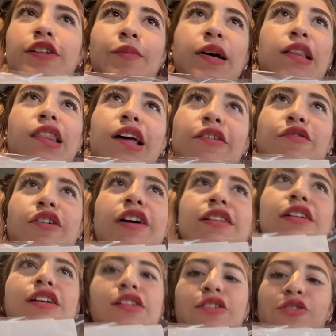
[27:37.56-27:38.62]
of my life, guys. I
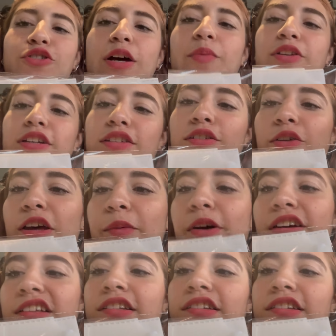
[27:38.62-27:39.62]
need to learn Japanese. Okay, bye.